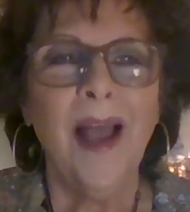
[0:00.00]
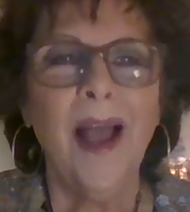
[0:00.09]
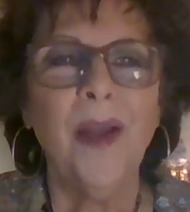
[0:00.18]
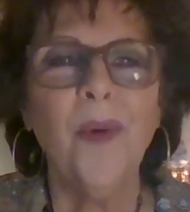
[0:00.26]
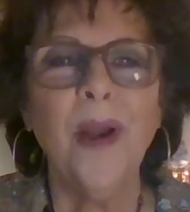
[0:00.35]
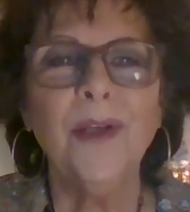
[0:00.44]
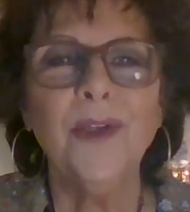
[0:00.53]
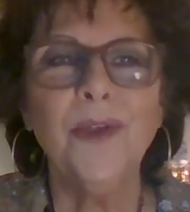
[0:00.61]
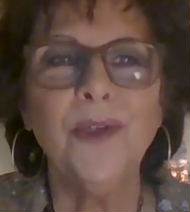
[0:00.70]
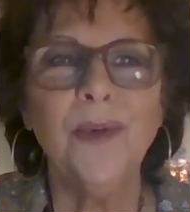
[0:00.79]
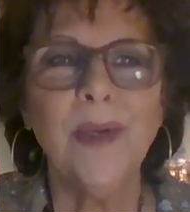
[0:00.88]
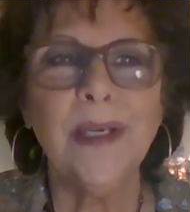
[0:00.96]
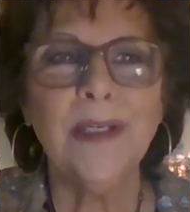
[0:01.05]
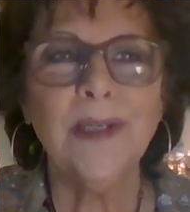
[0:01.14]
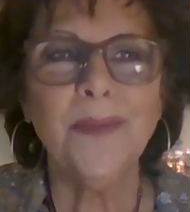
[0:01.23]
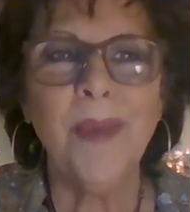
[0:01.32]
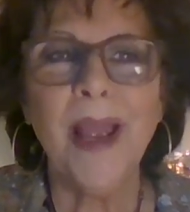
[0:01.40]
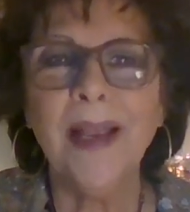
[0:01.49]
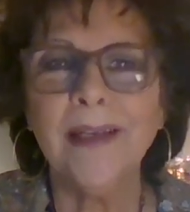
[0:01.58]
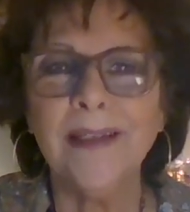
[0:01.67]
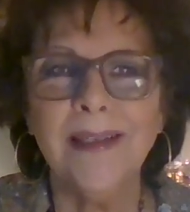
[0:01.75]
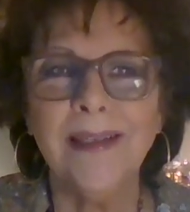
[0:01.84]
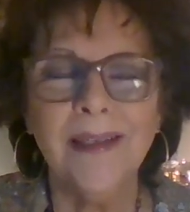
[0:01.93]
I want you to
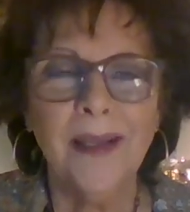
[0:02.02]
expect